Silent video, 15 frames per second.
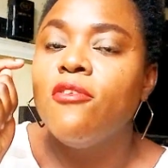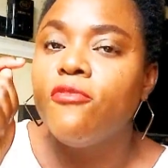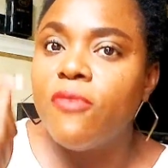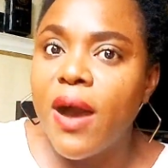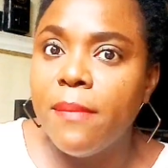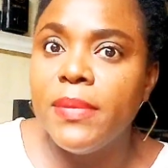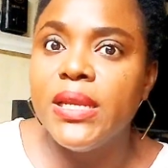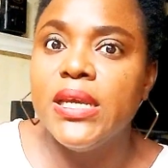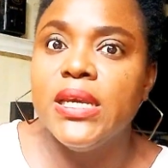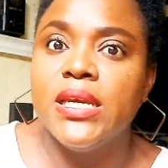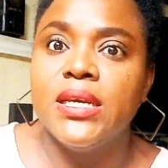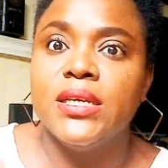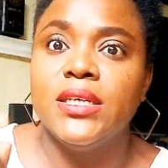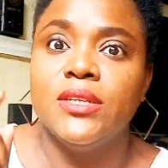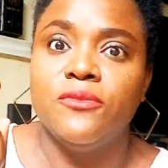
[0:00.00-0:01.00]

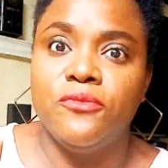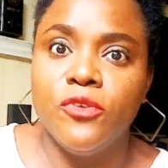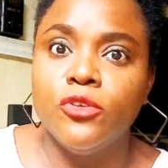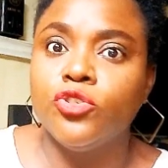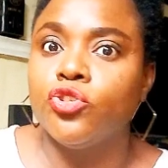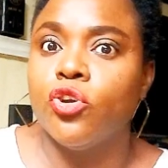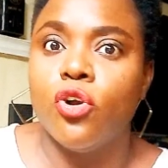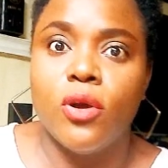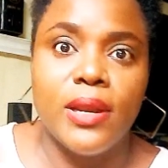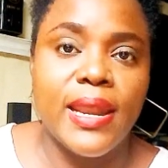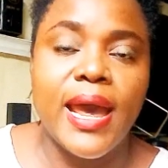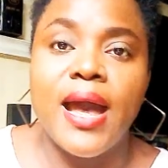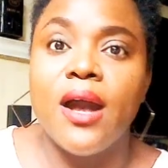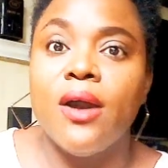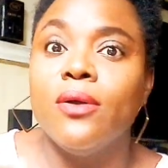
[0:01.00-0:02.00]
family in future or
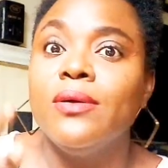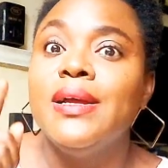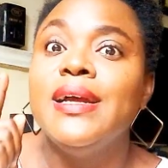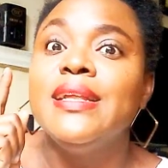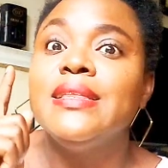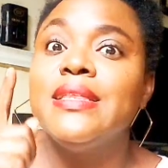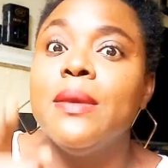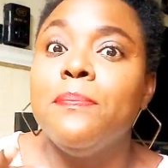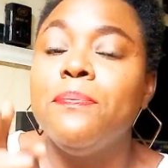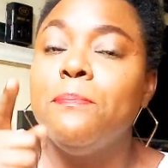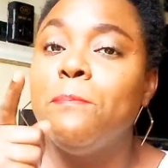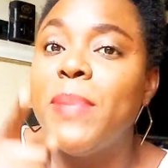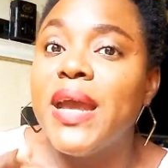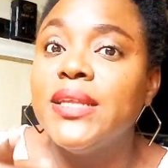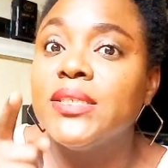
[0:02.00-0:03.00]
now
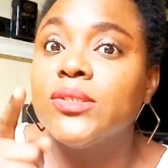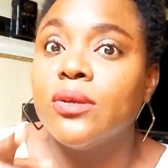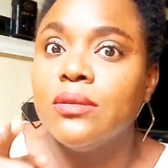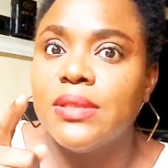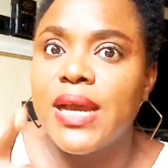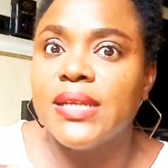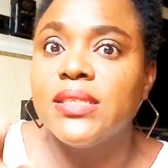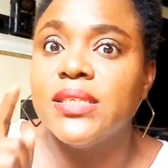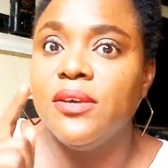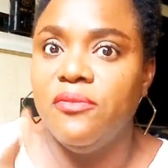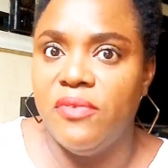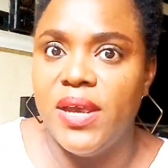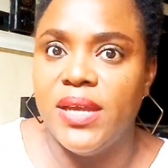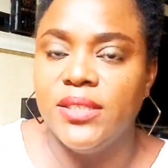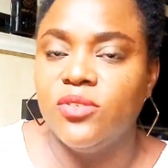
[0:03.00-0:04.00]
depends on that
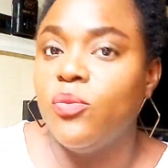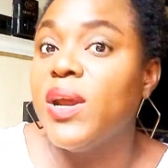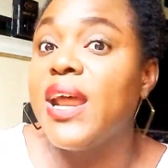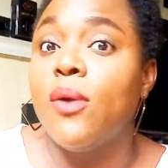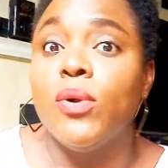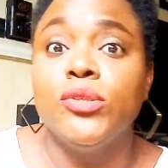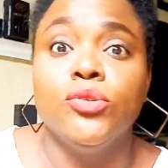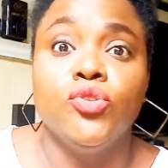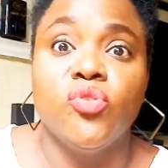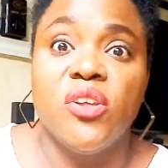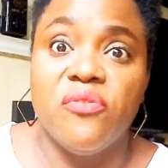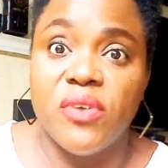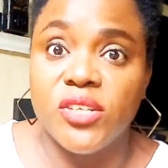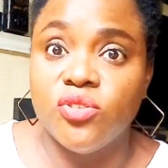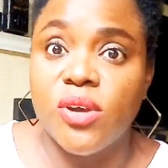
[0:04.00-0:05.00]
event. Whether I want to do
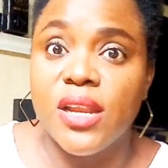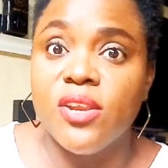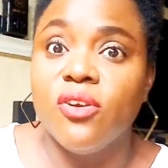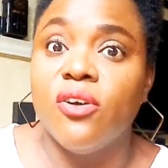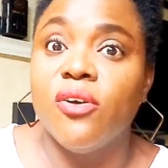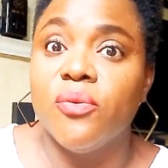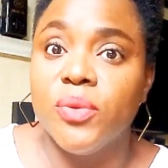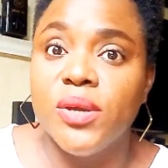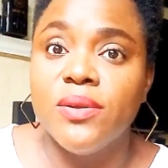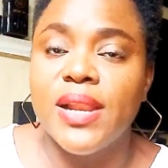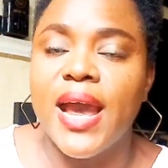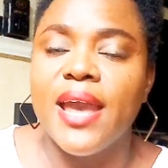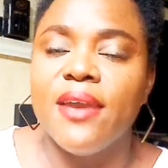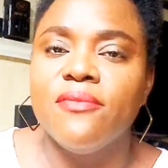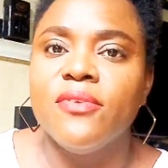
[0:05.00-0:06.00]
it virtually or real
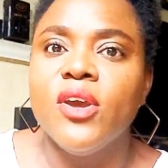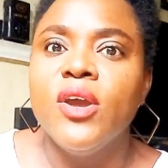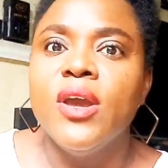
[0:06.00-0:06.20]
life,